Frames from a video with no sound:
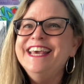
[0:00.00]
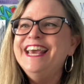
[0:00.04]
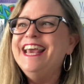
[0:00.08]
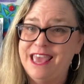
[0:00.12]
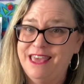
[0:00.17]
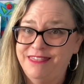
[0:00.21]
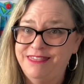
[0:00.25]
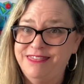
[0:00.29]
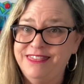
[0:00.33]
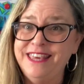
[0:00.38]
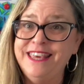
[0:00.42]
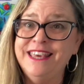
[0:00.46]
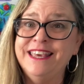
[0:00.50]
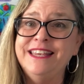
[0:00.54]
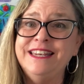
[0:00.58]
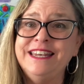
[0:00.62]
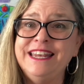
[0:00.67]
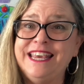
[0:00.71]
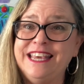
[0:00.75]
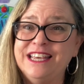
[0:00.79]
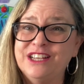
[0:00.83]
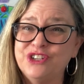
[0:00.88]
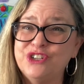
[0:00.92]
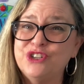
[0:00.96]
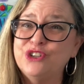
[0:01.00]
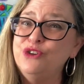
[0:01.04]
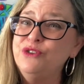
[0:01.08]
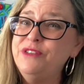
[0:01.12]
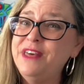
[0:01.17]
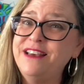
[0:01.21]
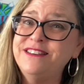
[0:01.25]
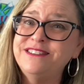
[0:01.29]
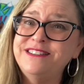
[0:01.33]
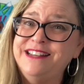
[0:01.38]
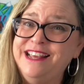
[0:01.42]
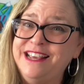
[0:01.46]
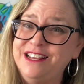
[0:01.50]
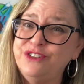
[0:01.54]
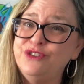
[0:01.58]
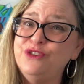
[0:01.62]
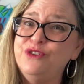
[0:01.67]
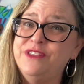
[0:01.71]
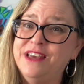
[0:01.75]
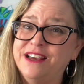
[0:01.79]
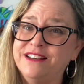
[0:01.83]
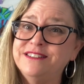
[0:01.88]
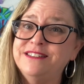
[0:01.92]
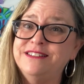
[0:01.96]
Then in 2008,
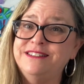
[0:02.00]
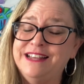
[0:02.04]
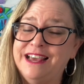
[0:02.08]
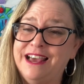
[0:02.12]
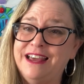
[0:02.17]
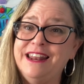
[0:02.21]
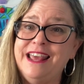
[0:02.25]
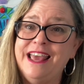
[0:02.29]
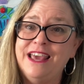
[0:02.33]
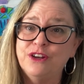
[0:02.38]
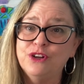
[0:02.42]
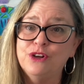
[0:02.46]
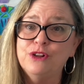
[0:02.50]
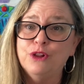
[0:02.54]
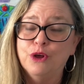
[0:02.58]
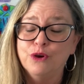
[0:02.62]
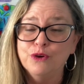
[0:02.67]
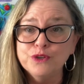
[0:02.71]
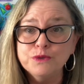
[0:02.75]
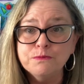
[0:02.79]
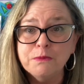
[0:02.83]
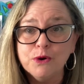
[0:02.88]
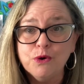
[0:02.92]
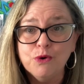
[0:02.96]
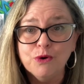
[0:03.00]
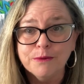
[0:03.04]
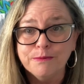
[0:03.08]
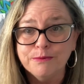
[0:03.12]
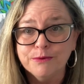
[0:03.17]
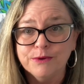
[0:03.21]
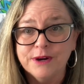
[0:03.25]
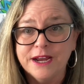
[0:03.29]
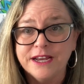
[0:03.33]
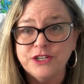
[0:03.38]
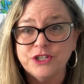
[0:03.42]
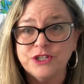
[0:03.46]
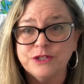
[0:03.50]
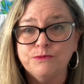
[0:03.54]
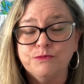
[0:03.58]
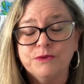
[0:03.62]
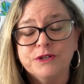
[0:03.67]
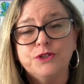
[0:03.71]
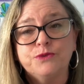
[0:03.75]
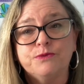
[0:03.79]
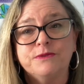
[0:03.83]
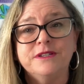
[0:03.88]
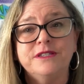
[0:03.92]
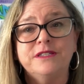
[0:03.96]
2009, I had to close my corporation,
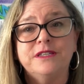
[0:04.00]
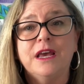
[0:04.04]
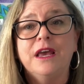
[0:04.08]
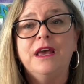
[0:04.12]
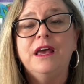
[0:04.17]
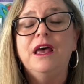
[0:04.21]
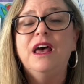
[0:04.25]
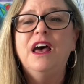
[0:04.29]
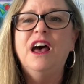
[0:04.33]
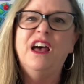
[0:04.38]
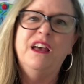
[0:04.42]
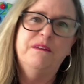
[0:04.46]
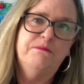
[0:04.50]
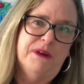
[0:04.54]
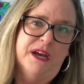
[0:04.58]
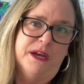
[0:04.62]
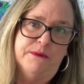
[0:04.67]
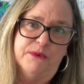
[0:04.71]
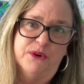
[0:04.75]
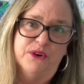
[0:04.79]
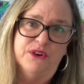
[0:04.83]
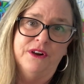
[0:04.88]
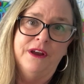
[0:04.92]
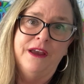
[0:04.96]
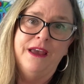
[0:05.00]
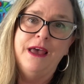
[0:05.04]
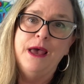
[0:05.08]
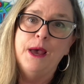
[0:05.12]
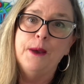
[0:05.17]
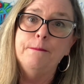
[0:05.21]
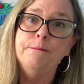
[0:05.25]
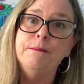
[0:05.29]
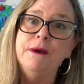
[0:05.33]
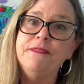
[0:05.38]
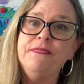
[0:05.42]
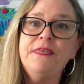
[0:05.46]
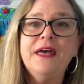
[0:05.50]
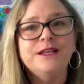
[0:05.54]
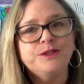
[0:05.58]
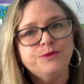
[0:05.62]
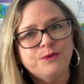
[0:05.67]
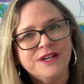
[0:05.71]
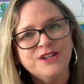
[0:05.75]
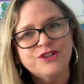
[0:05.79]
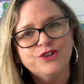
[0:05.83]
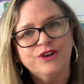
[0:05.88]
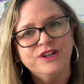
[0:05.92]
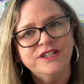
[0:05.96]
which was a bummer. But that's
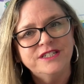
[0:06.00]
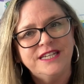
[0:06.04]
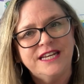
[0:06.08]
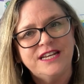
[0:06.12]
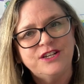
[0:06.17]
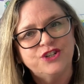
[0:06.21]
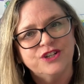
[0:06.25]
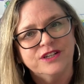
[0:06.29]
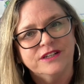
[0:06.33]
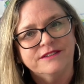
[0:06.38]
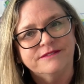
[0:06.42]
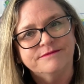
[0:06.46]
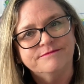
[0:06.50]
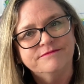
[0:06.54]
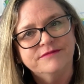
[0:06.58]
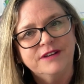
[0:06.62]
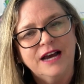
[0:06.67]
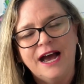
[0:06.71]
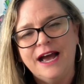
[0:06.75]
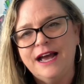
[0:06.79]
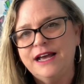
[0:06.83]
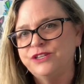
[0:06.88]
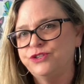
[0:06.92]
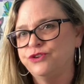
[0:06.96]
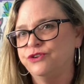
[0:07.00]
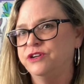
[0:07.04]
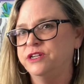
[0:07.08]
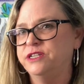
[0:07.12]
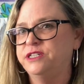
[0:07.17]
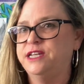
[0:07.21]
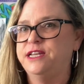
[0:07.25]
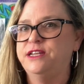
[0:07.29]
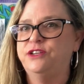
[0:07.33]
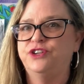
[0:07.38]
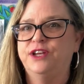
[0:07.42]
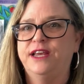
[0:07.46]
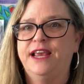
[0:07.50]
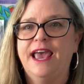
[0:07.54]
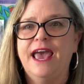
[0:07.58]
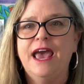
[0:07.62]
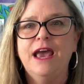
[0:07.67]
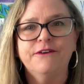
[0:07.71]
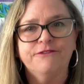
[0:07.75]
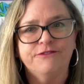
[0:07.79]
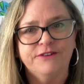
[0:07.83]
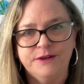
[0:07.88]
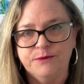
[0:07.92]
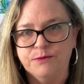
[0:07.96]
when I started teaching. I started teaching
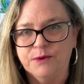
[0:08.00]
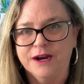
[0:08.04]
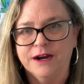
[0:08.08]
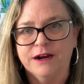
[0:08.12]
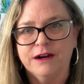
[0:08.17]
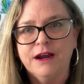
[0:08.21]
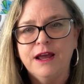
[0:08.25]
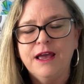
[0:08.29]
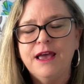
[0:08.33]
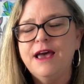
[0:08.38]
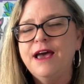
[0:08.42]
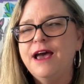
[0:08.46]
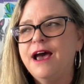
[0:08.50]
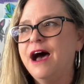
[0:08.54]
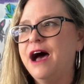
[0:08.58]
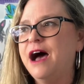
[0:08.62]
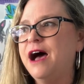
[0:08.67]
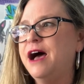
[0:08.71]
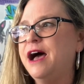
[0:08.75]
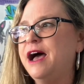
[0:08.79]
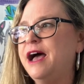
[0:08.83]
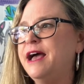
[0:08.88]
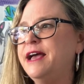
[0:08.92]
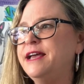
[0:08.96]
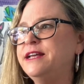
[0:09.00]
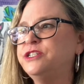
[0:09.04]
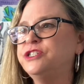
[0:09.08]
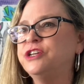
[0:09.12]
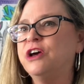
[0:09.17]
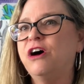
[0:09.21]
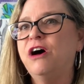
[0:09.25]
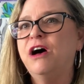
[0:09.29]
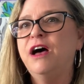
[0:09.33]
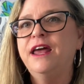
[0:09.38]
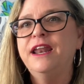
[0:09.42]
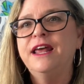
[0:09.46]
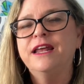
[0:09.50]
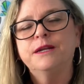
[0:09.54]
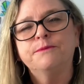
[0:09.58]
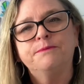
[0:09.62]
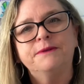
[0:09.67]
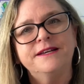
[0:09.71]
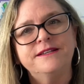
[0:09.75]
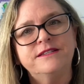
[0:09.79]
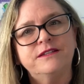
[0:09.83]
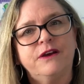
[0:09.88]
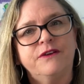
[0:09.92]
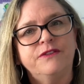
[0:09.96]
everywhere. I taught at a
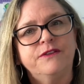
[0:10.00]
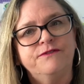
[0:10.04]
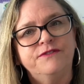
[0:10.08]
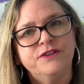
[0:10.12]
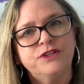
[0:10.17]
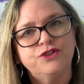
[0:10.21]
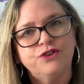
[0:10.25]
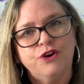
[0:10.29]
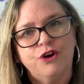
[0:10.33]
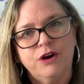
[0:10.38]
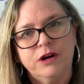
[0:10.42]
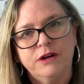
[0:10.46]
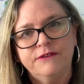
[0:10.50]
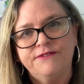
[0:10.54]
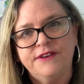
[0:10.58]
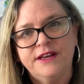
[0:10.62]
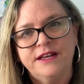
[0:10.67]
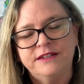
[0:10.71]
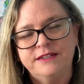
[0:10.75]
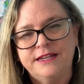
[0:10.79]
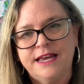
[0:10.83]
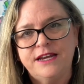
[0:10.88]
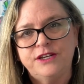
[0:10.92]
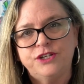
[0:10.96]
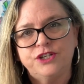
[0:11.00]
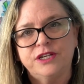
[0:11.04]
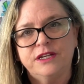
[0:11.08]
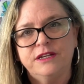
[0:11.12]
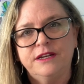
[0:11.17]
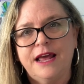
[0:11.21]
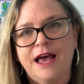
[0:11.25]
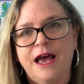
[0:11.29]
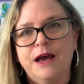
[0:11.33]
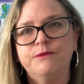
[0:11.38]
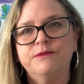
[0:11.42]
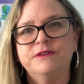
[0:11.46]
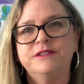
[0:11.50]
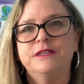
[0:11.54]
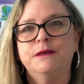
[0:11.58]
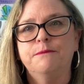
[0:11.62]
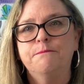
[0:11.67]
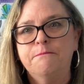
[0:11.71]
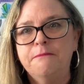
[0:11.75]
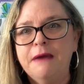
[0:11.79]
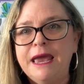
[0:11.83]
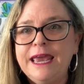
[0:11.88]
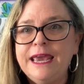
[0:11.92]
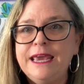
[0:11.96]
place called the Vista Art Foundation. I was the
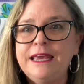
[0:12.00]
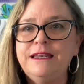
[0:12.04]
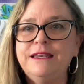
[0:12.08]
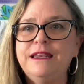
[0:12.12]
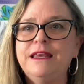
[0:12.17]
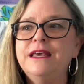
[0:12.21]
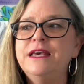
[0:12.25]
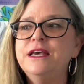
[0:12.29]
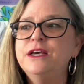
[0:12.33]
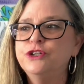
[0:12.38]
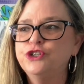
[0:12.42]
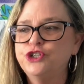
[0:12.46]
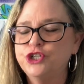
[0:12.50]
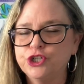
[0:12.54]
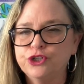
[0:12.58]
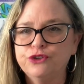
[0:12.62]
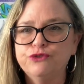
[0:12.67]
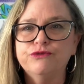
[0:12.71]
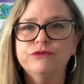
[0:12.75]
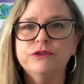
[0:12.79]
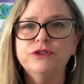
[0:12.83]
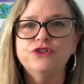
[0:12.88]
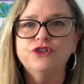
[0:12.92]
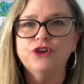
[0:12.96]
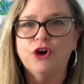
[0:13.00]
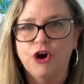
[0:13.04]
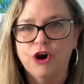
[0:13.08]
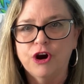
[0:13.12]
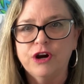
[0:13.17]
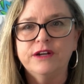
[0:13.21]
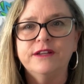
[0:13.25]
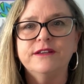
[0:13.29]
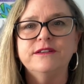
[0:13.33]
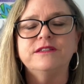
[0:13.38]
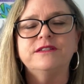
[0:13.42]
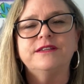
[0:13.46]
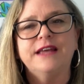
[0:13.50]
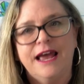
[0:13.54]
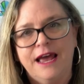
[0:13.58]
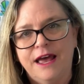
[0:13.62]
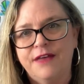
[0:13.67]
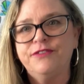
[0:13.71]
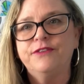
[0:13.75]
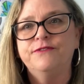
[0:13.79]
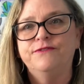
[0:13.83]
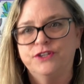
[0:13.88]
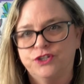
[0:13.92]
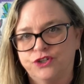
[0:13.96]
main children's artist
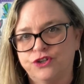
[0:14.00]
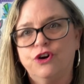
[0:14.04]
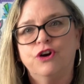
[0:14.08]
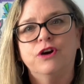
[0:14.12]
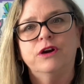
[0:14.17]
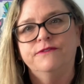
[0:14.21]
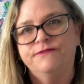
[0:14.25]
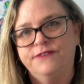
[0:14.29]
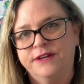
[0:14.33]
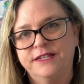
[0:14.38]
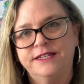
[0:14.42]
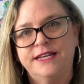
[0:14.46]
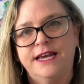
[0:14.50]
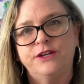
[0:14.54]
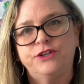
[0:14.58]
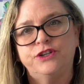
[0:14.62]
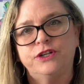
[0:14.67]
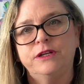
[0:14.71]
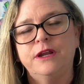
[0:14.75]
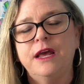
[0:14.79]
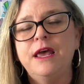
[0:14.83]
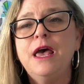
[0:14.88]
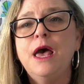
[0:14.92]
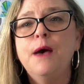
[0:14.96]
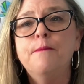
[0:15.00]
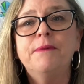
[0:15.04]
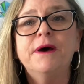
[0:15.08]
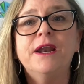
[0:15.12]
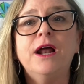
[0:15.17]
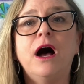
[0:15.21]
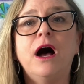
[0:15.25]
at the Vista Art Foundation, but I